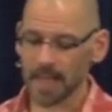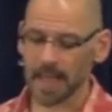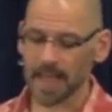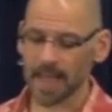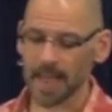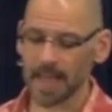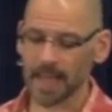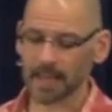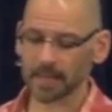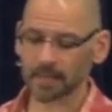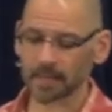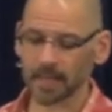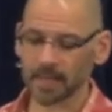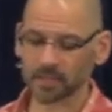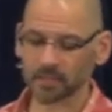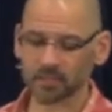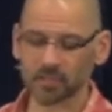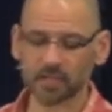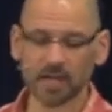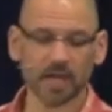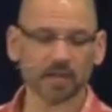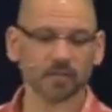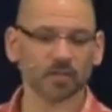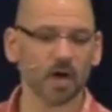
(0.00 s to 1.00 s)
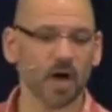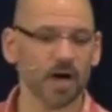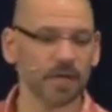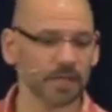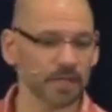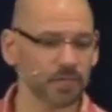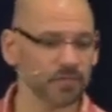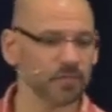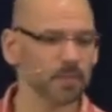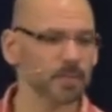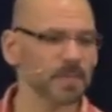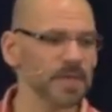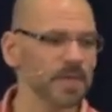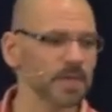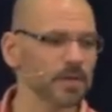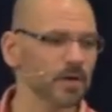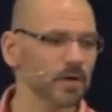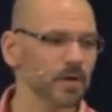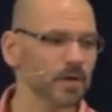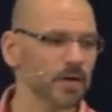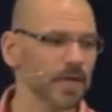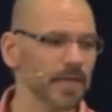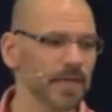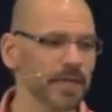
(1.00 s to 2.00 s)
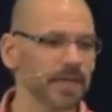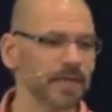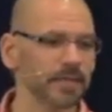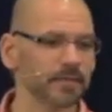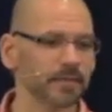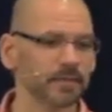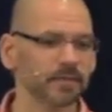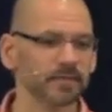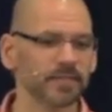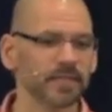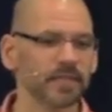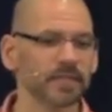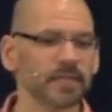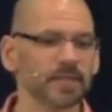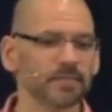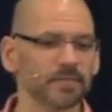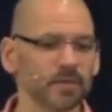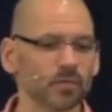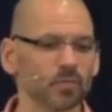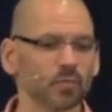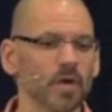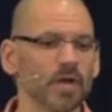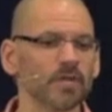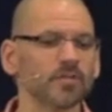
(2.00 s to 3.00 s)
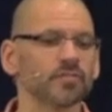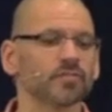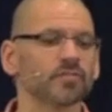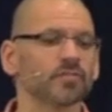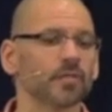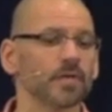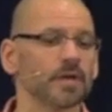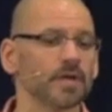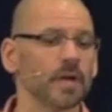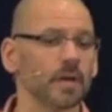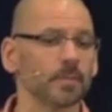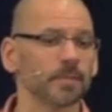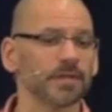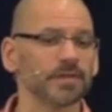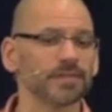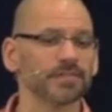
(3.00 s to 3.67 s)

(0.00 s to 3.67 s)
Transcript: And I checked on his meter, and it didn't even register a number.